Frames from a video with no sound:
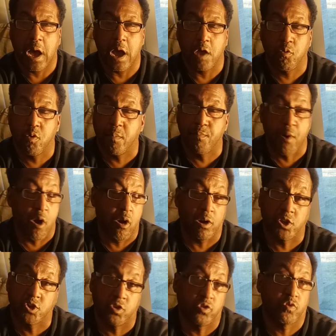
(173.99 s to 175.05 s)
It will
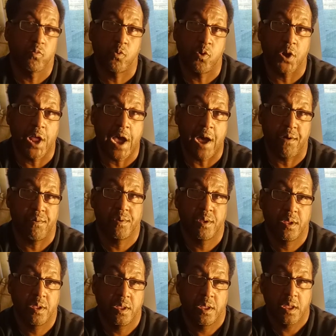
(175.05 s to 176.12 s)
barely shoot the water out.
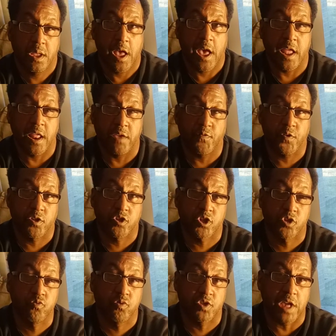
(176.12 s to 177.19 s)
And if it
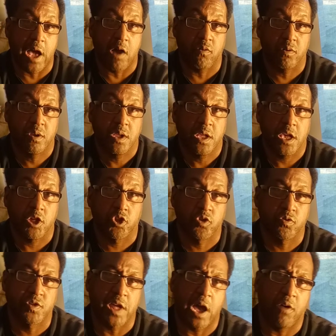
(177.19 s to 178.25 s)
shoots out
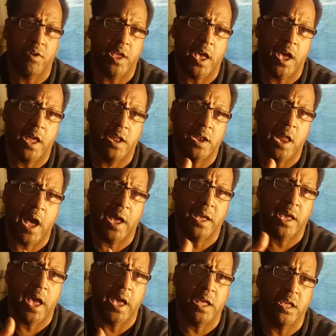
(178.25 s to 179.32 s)
at like
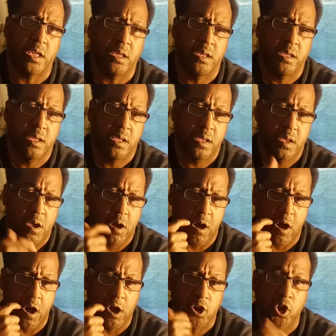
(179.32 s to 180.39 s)
a
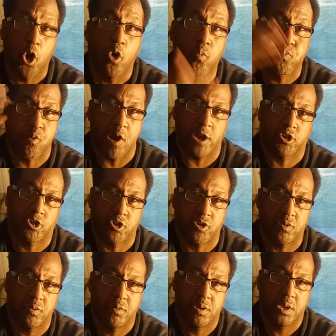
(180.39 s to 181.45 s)
low pressure.
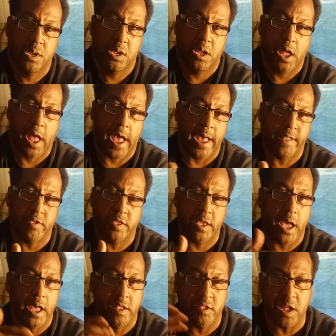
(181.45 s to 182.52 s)
And
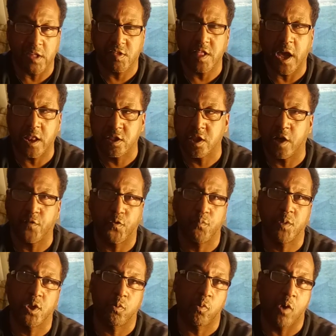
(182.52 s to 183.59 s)
that's not enough for me to